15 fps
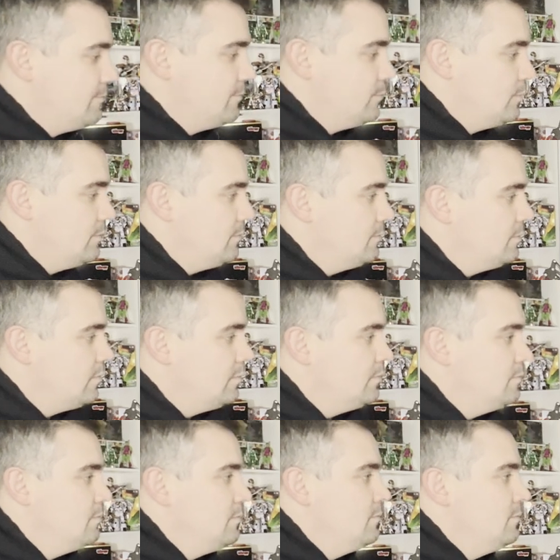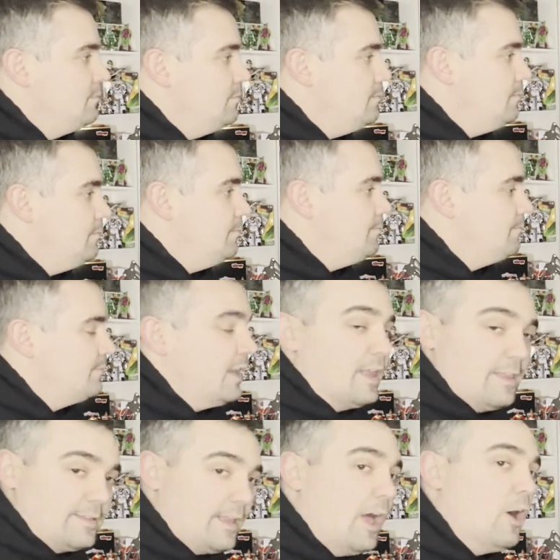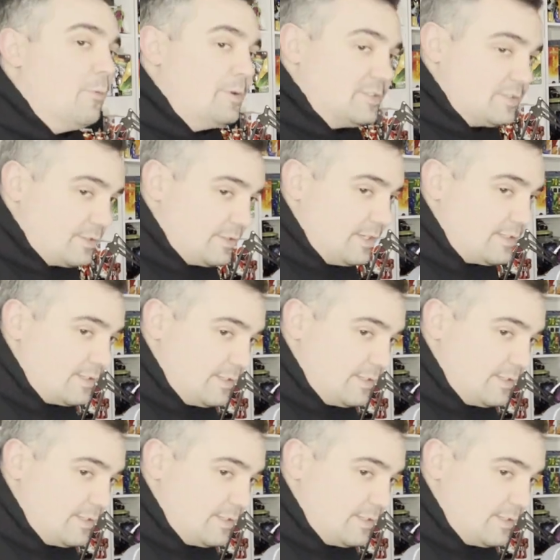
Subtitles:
Yeah, like the helmets look nice.